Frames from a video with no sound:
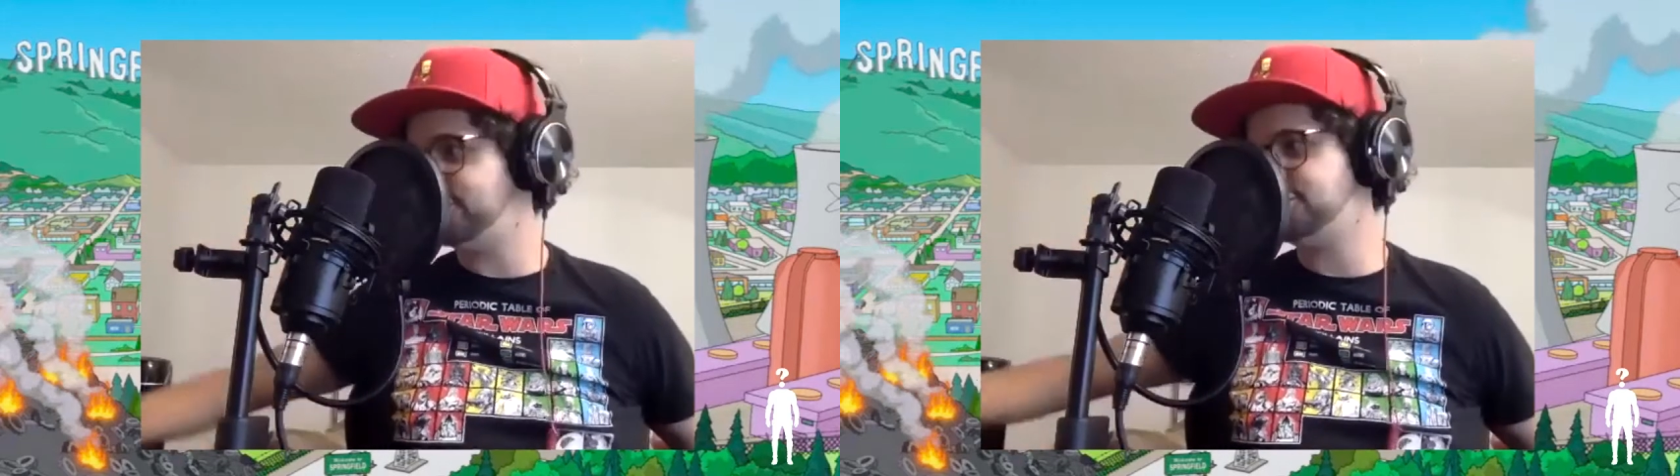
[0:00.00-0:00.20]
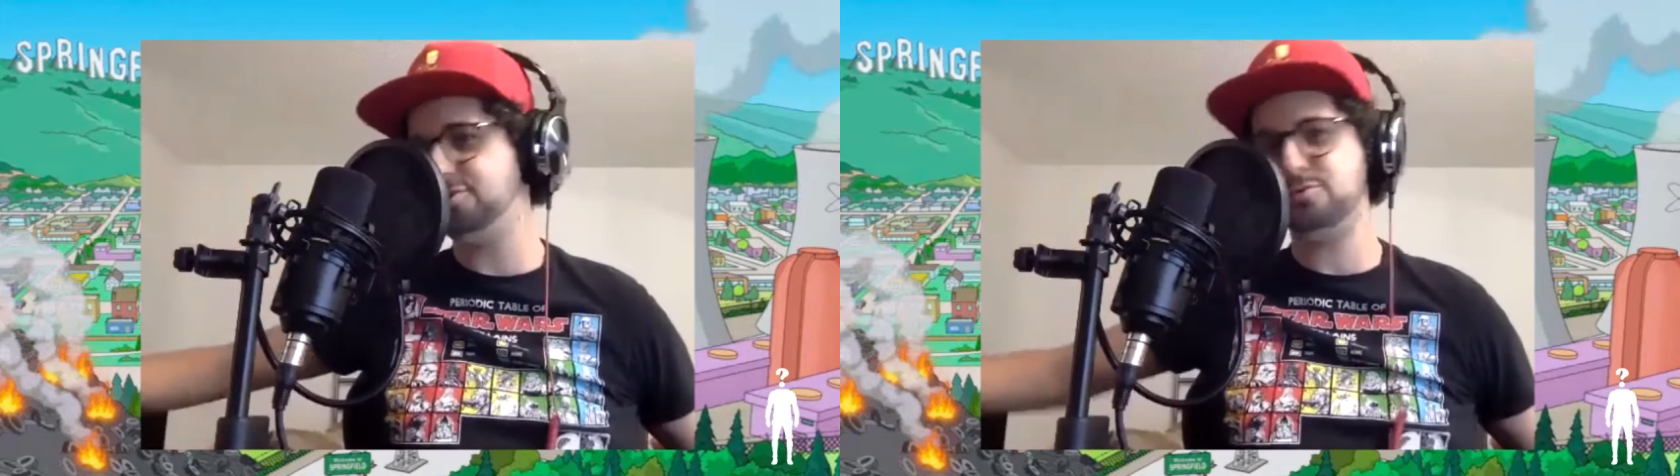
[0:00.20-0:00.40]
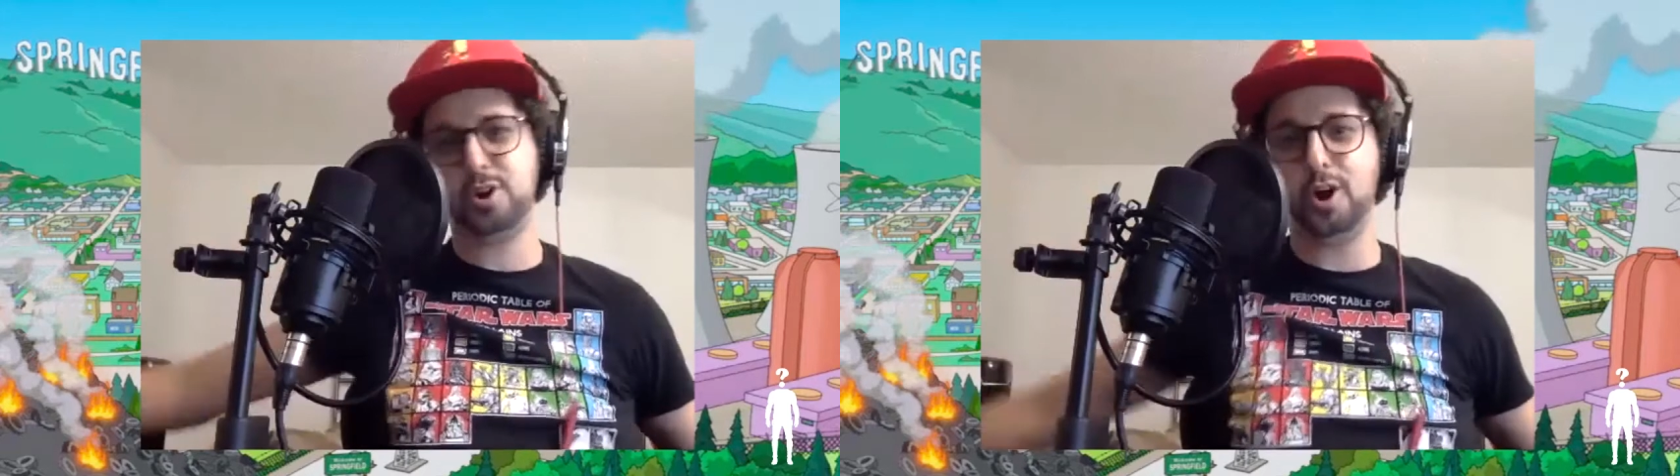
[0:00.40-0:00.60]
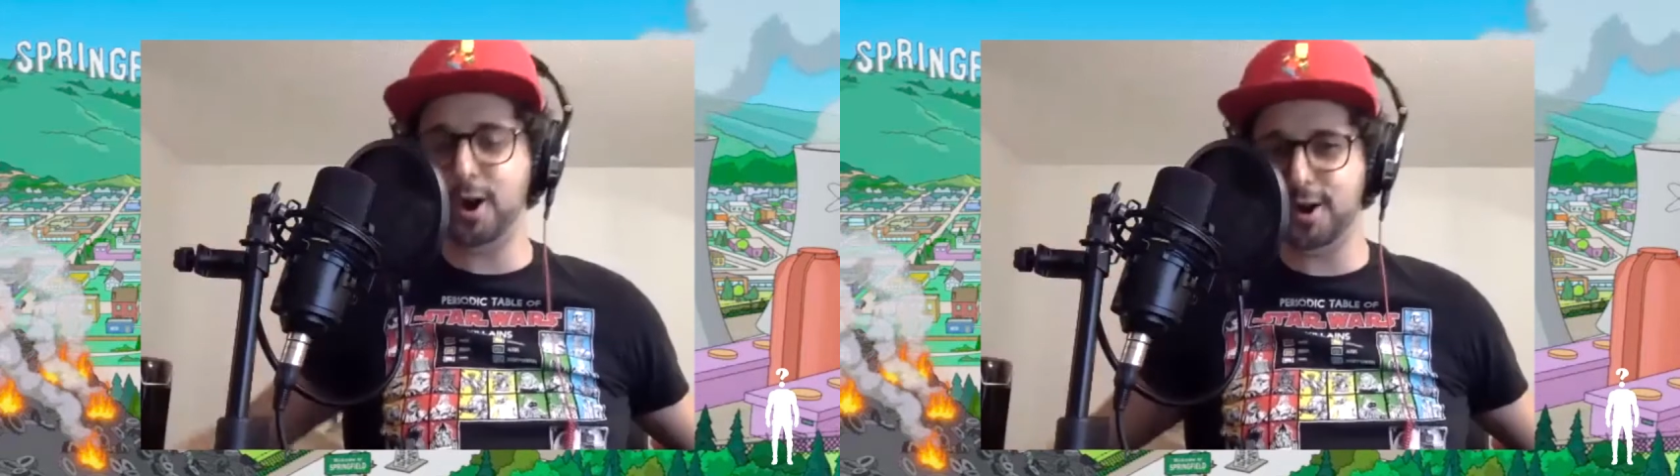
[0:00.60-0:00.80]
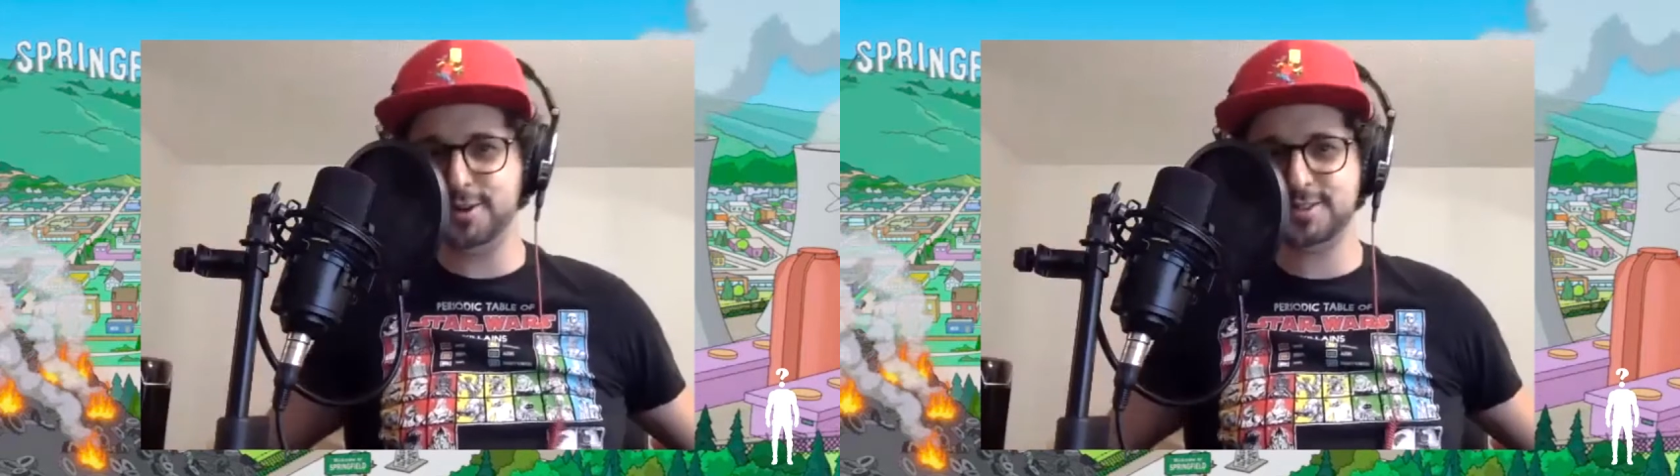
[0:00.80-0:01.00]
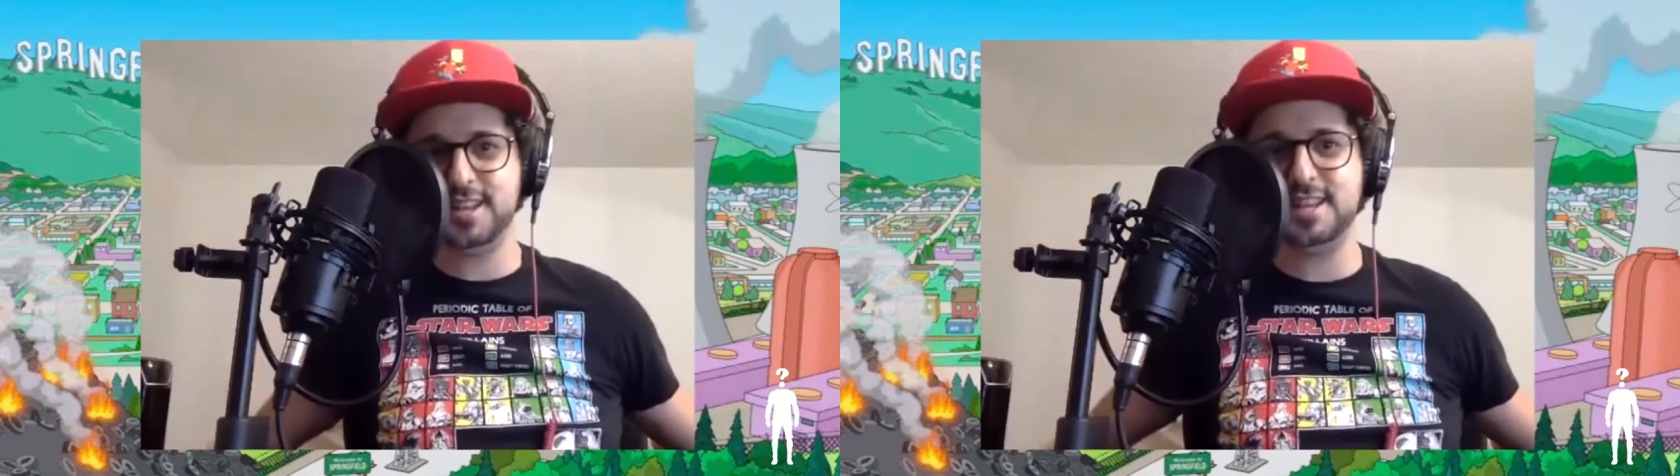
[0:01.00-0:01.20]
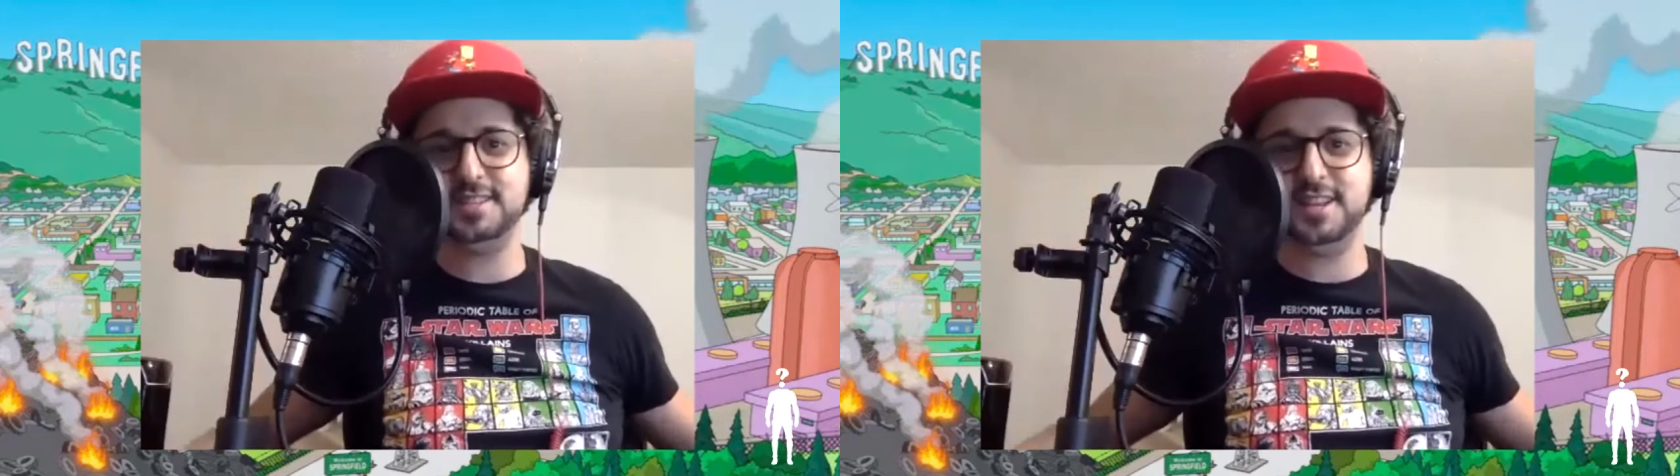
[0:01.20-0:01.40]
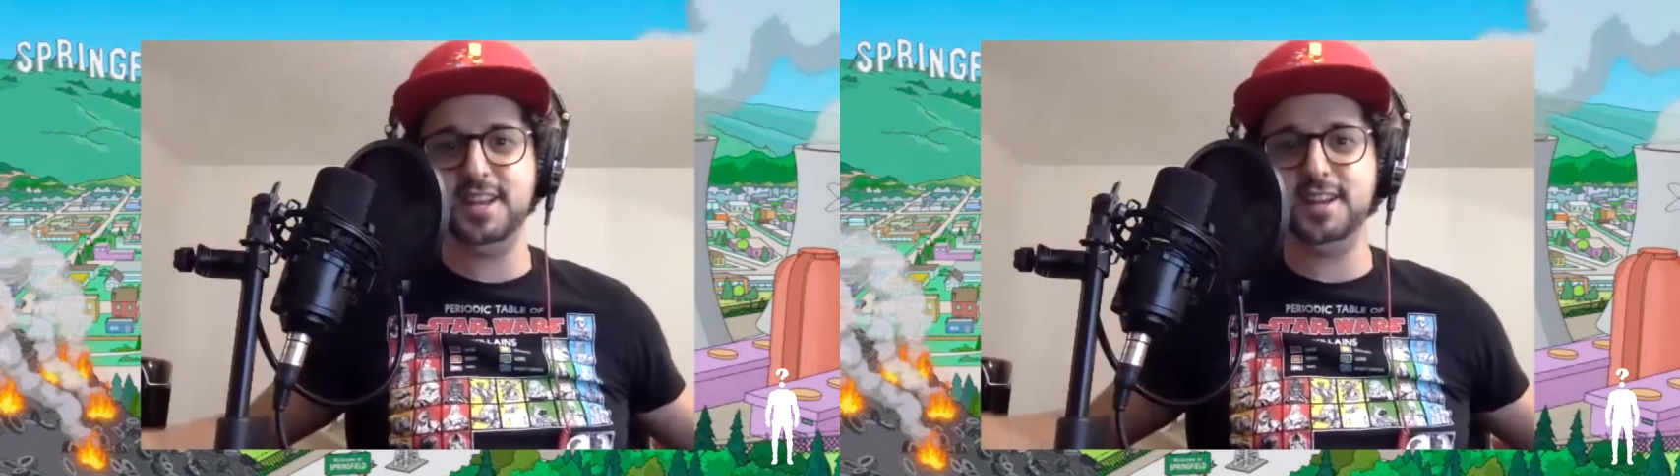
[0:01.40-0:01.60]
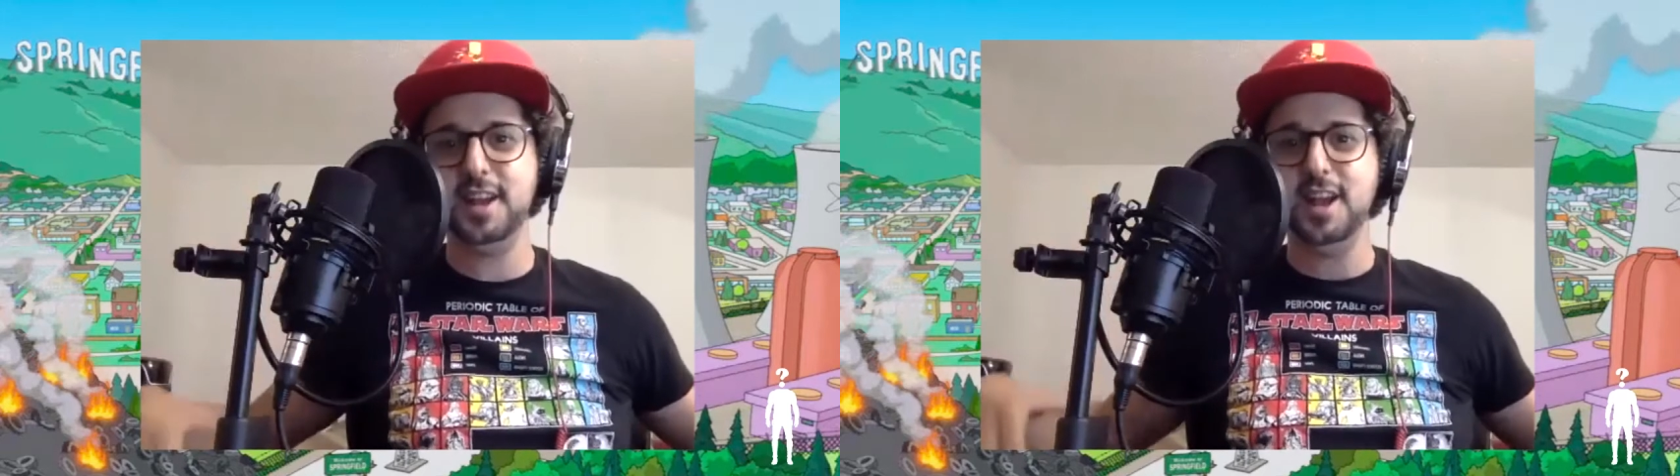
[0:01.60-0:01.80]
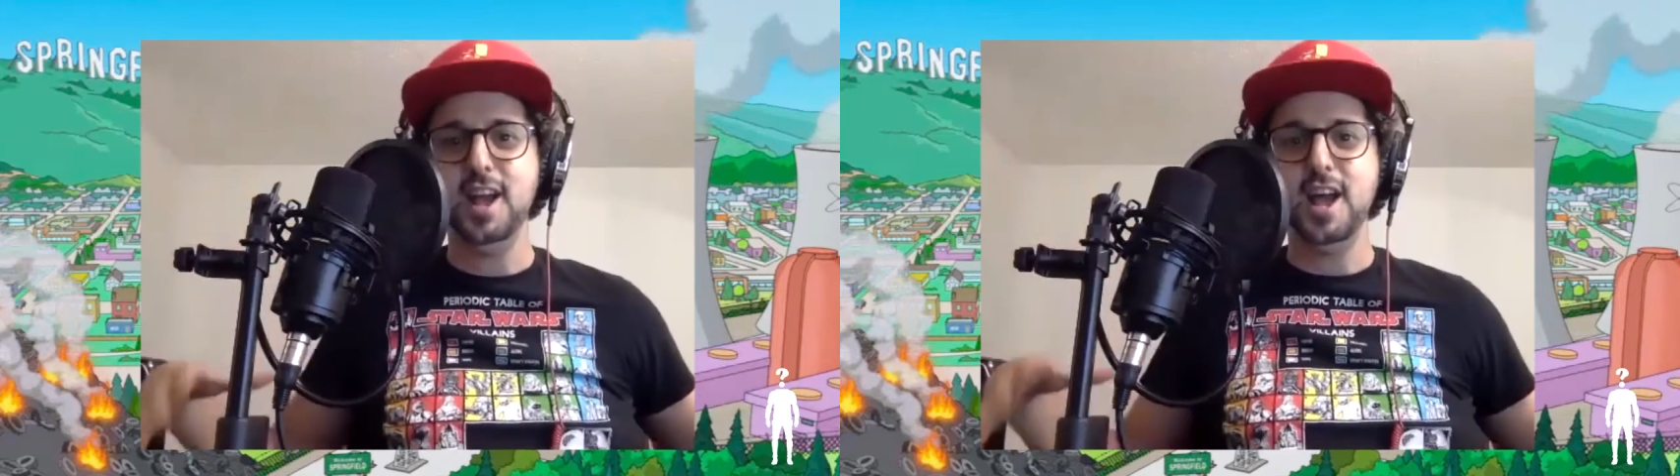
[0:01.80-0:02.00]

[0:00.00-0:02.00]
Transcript: the two cars they did.